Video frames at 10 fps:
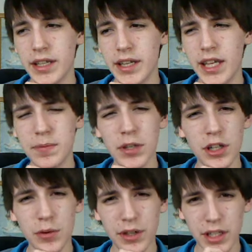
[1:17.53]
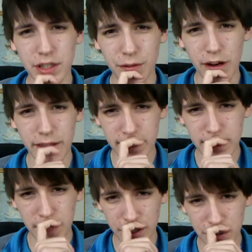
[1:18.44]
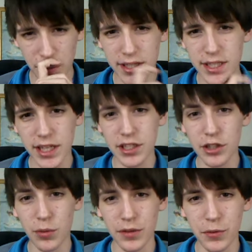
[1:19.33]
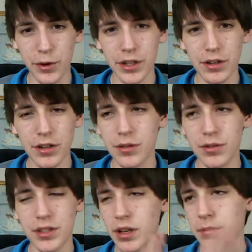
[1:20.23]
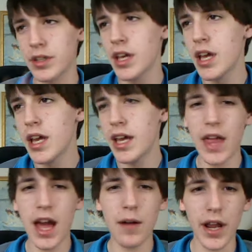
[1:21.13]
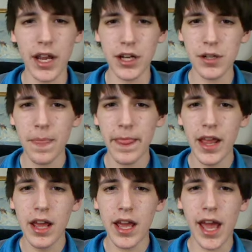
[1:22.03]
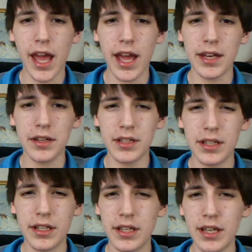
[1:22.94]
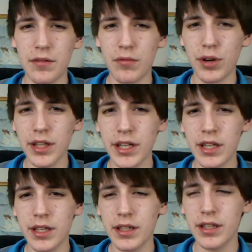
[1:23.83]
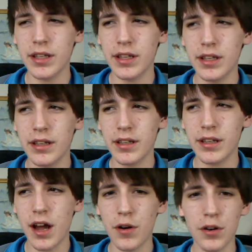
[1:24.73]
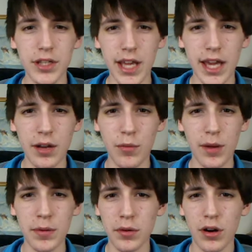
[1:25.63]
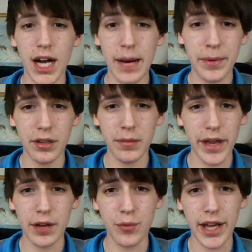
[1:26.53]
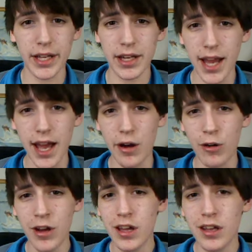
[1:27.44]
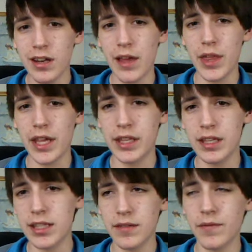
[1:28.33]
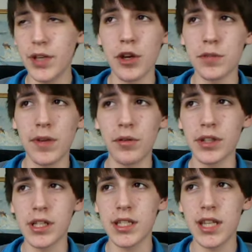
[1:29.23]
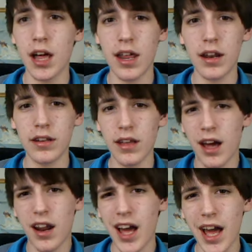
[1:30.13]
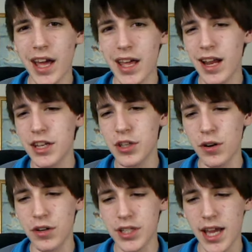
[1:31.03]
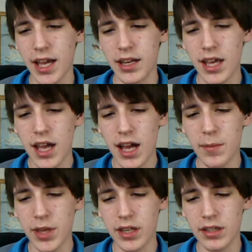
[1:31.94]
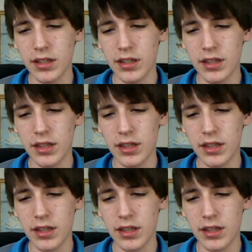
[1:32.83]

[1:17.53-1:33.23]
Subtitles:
He's been doing this for, I think it's about 26 to 24 years or some in that range, and it really, I don't understand why people are all hopping on the bandwagon now that this video has been released. Now that I just don't understand. I mean,